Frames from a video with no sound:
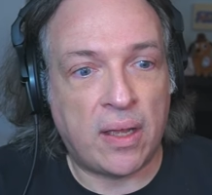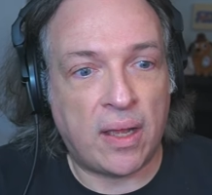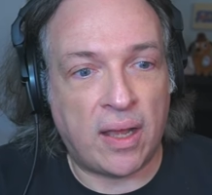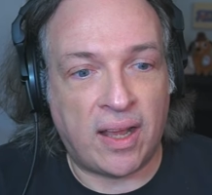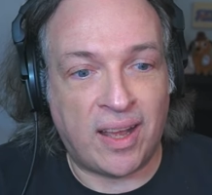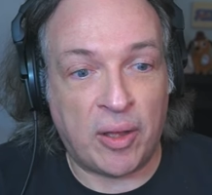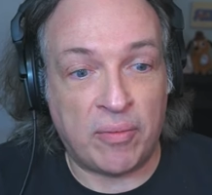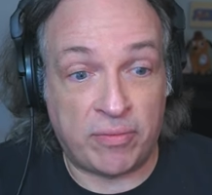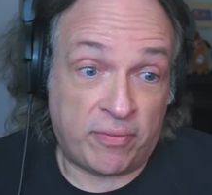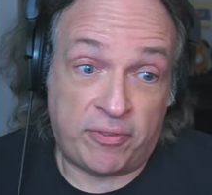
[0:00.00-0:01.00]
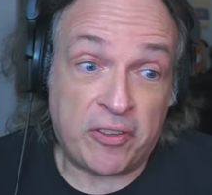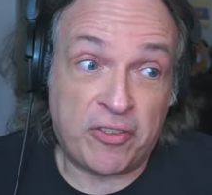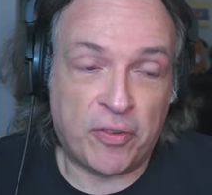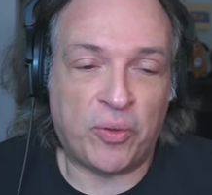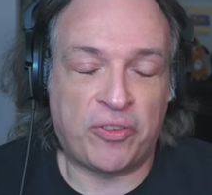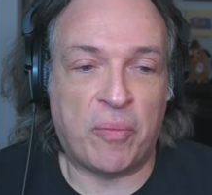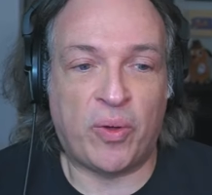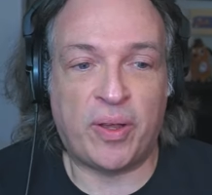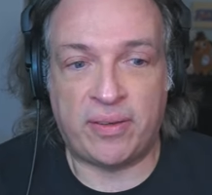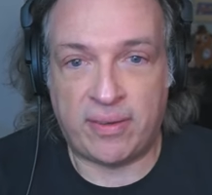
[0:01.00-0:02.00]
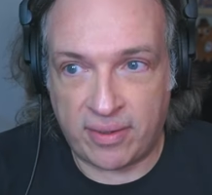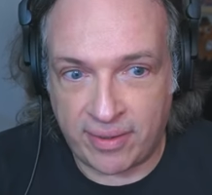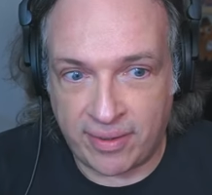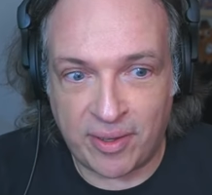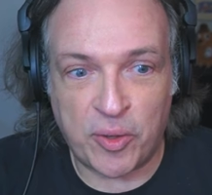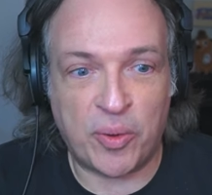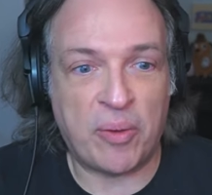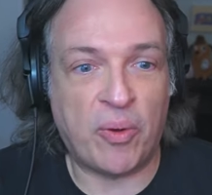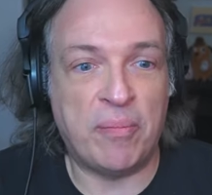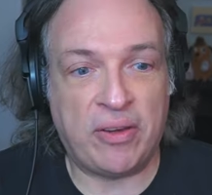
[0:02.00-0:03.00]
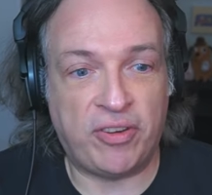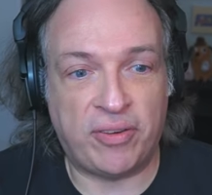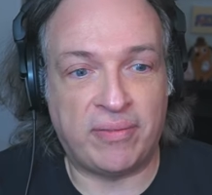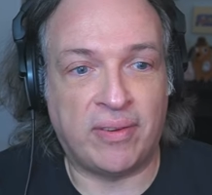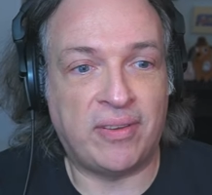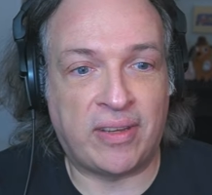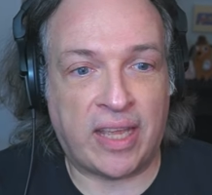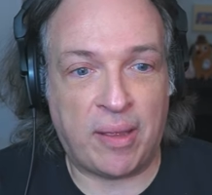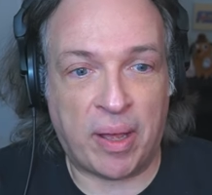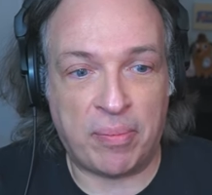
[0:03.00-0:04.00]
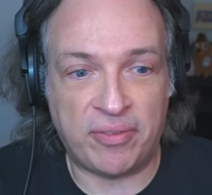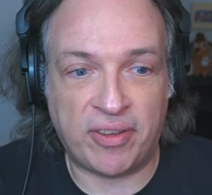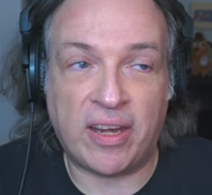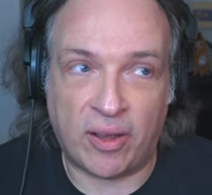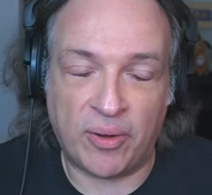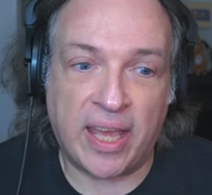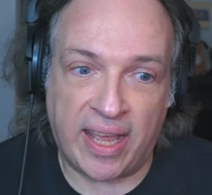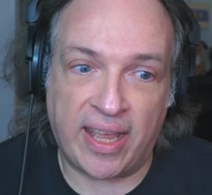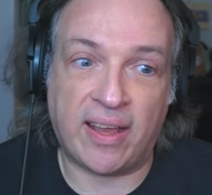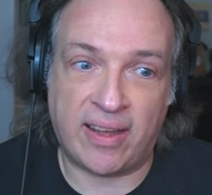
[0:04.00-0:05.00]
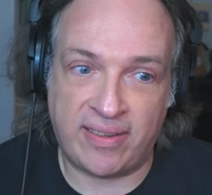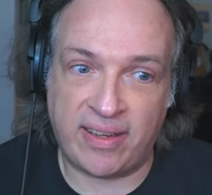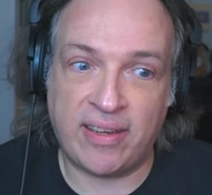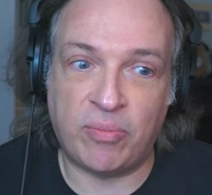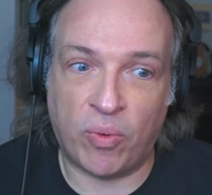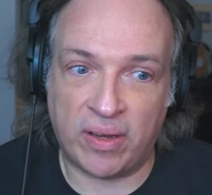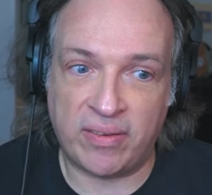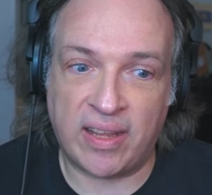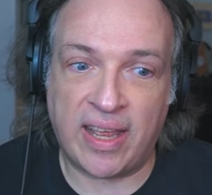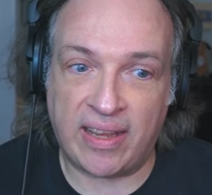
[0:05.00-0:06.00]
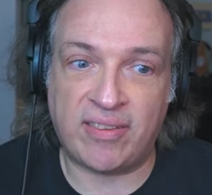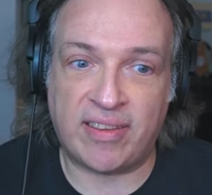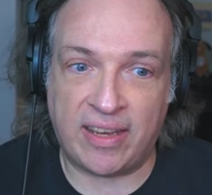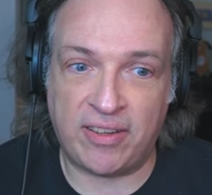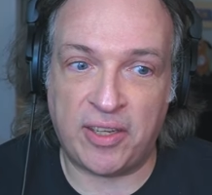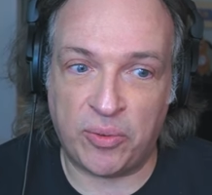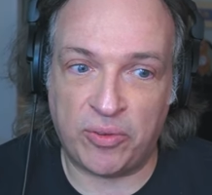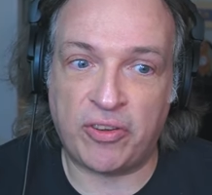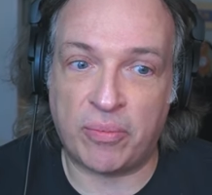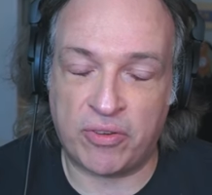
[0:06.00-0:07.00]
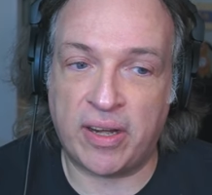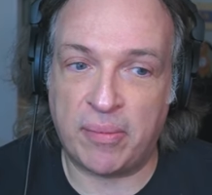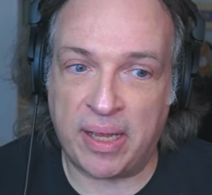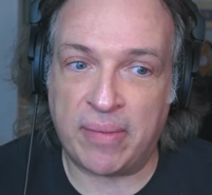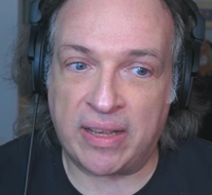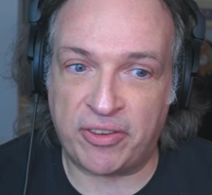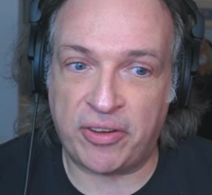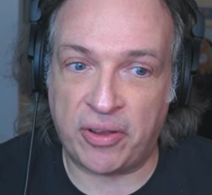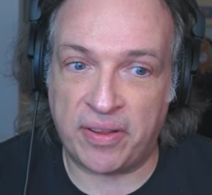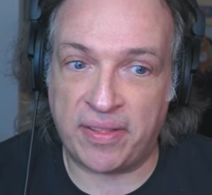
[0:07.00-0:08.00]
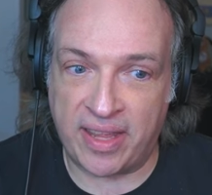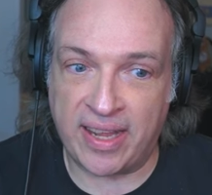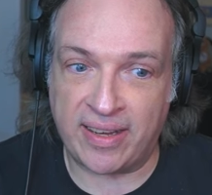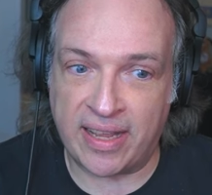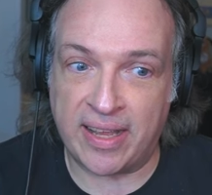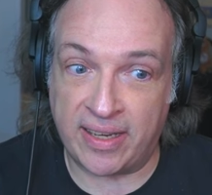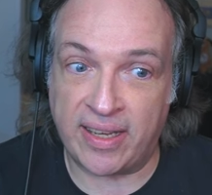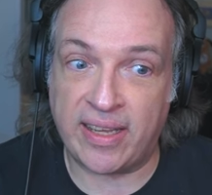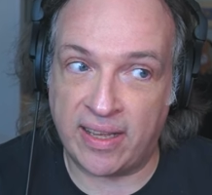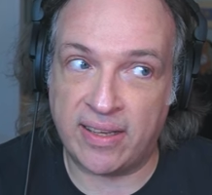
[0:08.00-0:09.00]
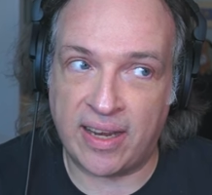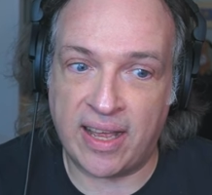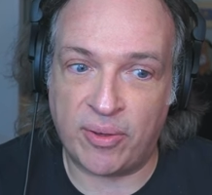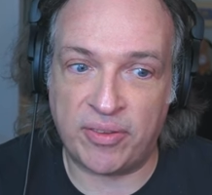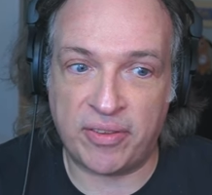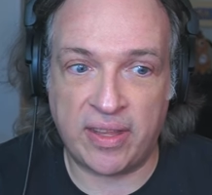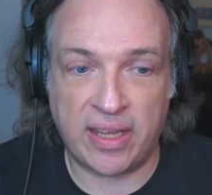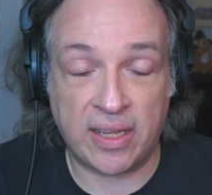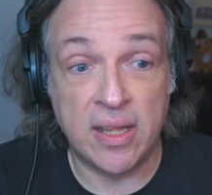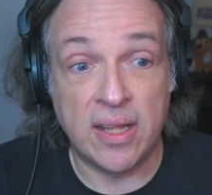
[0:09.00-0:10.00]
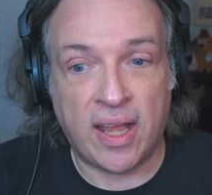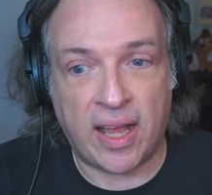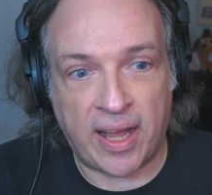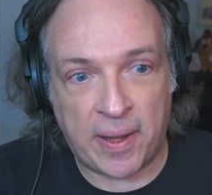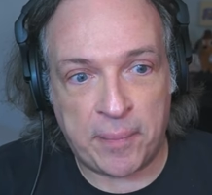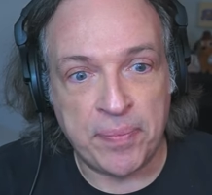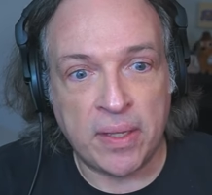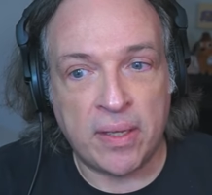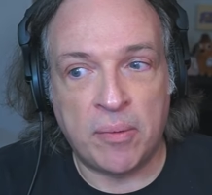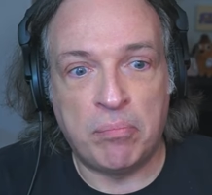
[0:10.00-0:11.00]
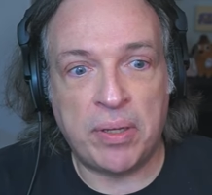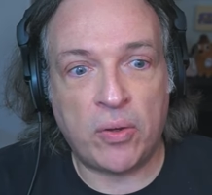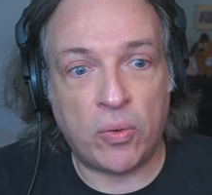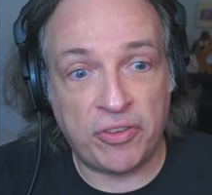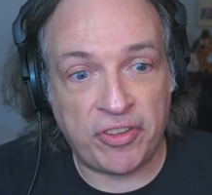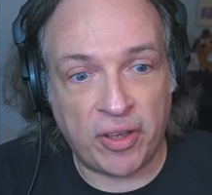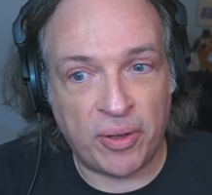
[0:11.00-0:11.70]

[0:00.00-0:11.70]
uh, first of all, someone uh, who I won't mention came up and said, "Okay, I did one day say to you, stop trying to make Mastodon a thing, Danny, and now it's a thing." Um, but also,